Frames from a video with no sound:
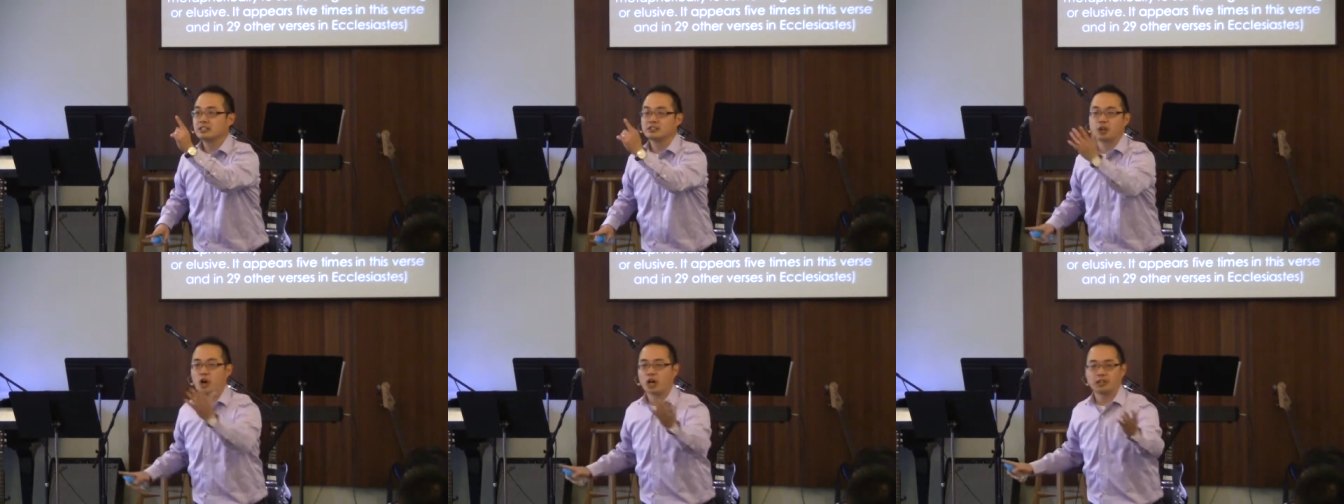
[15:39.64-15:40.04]

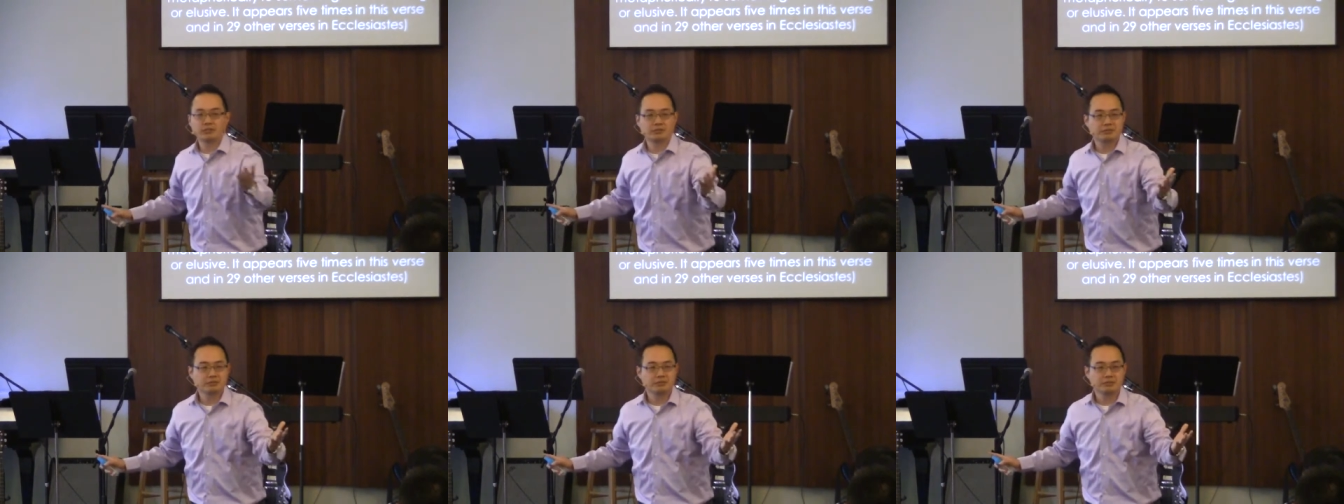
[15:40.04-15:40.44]
It's gone.
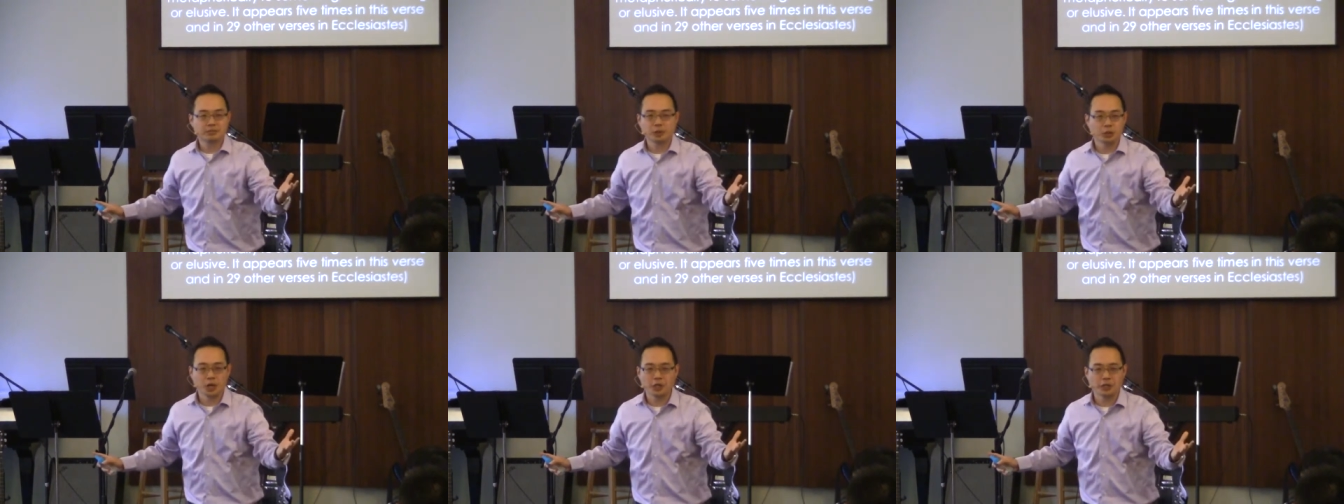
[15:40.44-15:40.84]

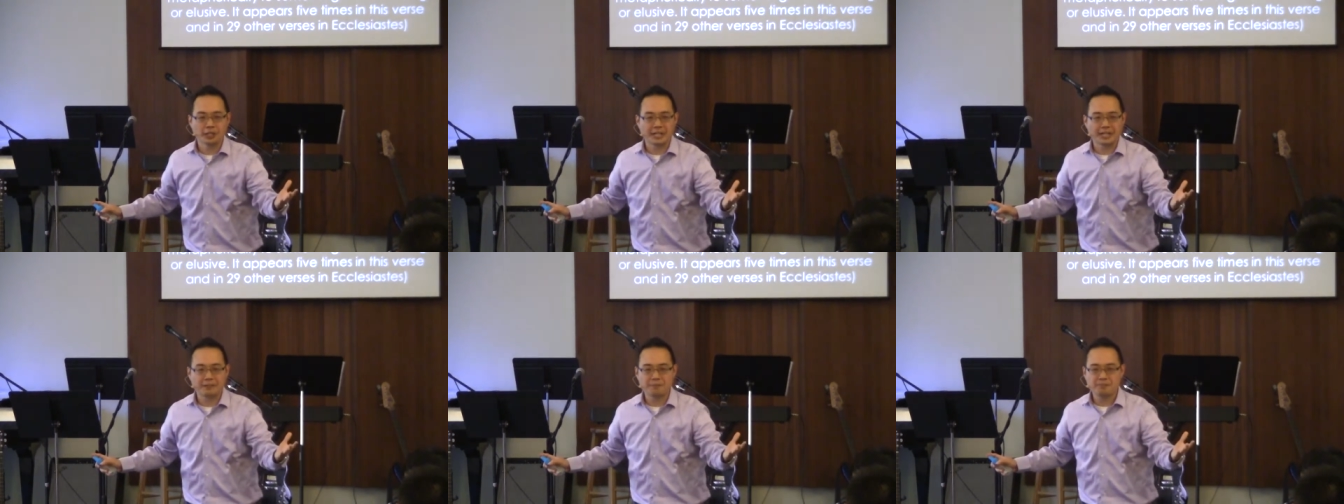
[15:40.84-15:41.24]
No longer
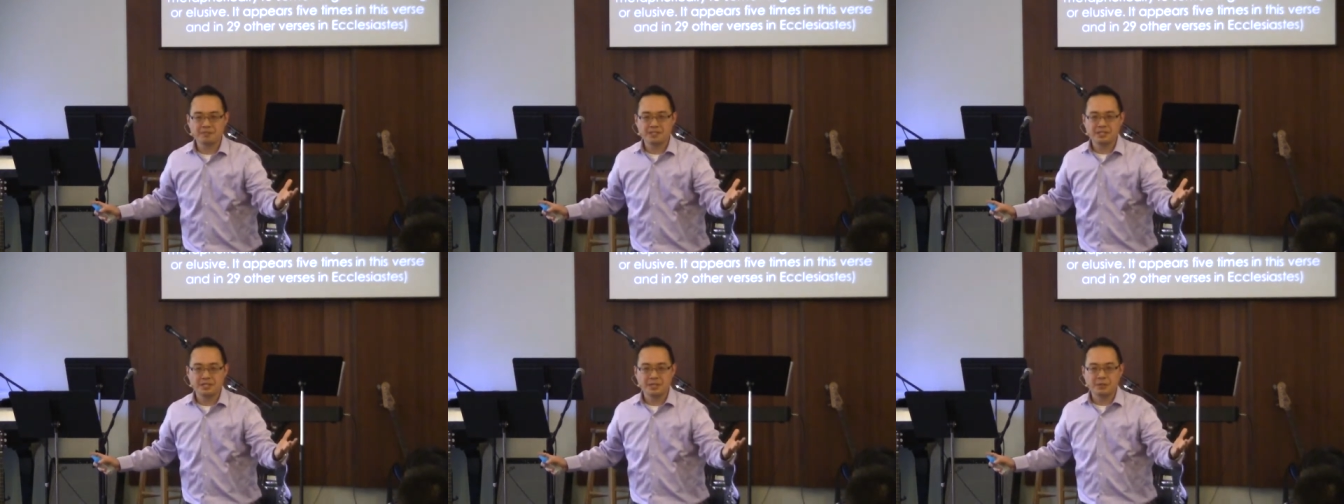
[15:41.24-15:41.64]
there,
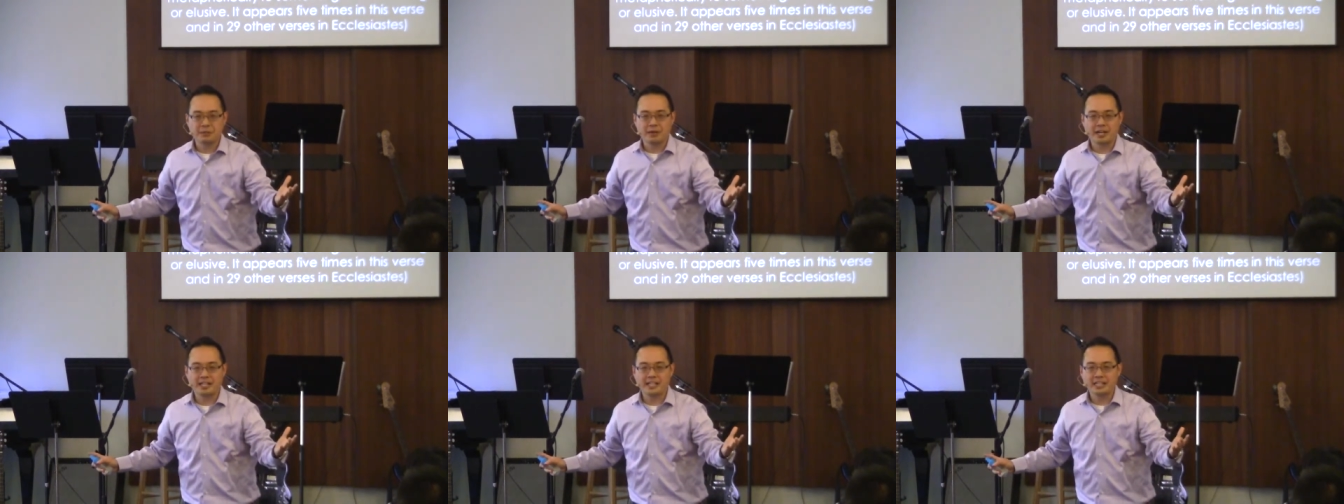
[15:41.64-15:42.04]

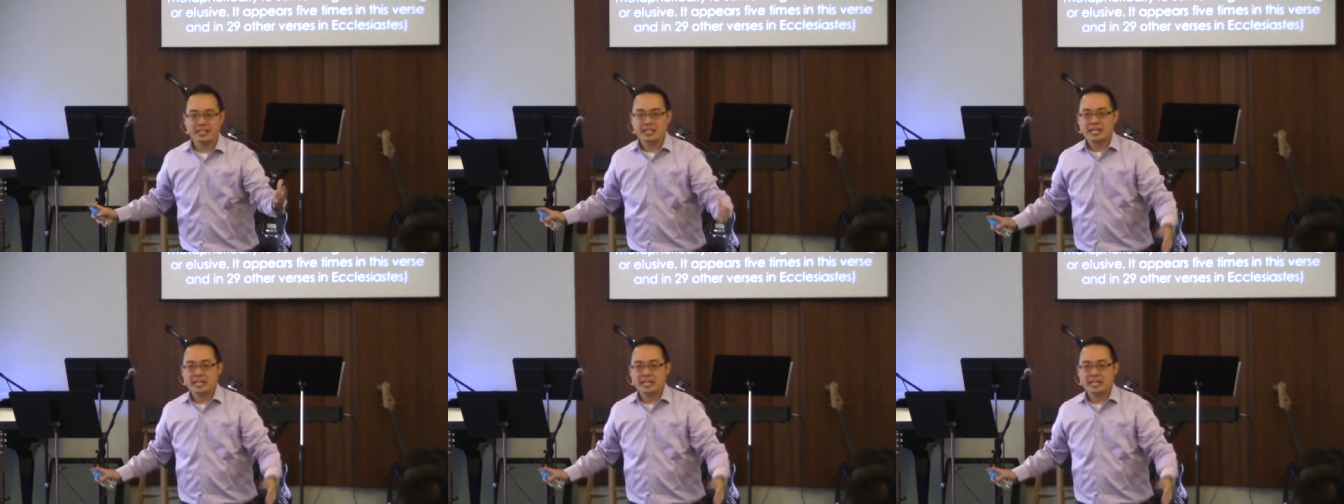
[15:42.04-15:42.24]
right?